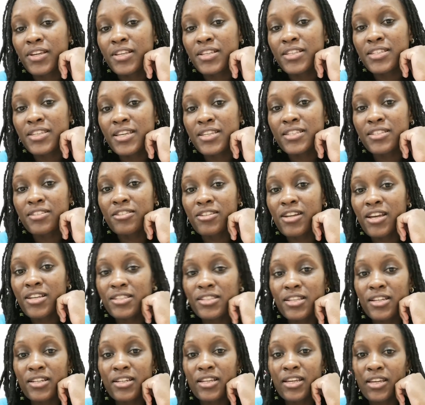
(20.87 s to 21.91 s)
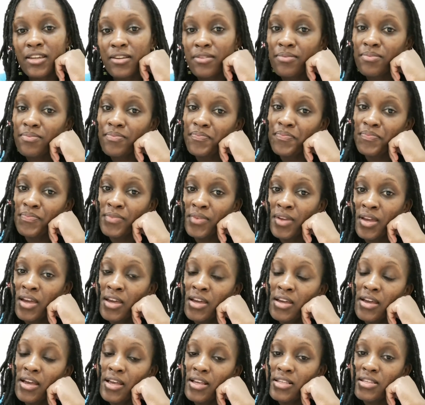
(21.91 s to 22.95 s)
just trust in Him,
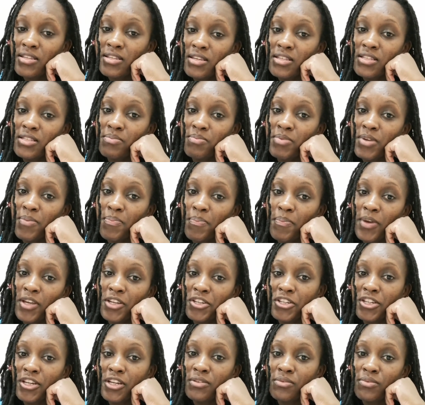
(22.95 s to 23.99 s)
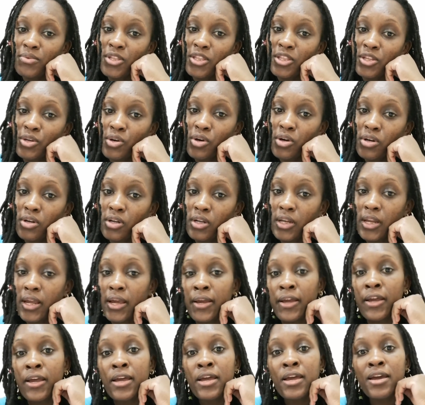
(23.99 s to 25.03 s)
just be patient with God,
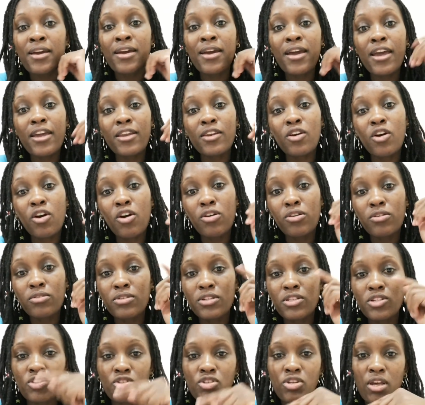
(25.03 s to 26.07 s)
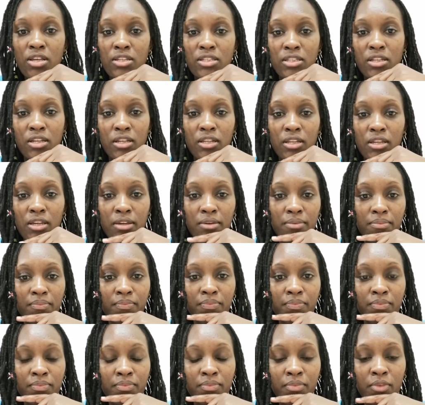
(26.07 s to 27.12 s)
and always trust in Him.
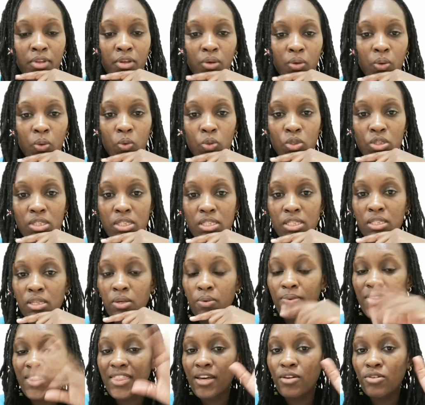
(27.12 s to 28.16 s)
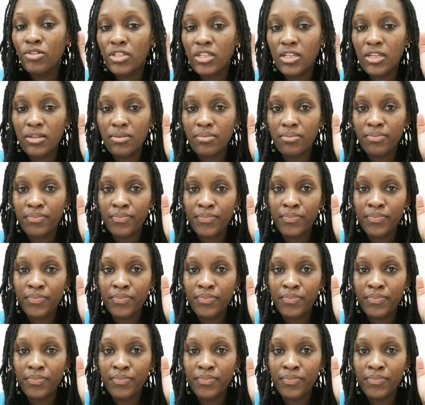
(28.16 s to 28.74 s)
Because without Him,